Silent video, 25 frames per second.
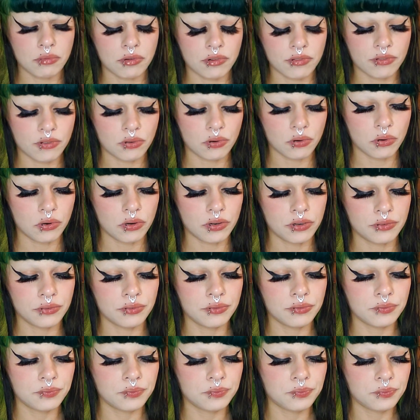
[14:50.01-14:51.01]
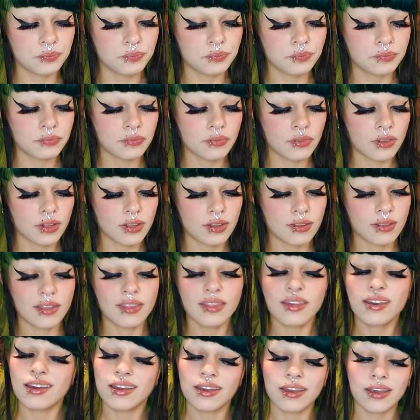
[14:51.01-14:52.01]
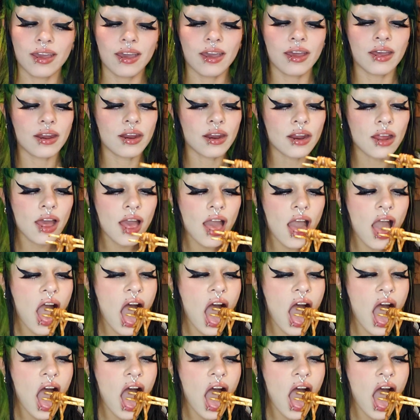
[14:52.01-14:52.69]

before. Because I think I can.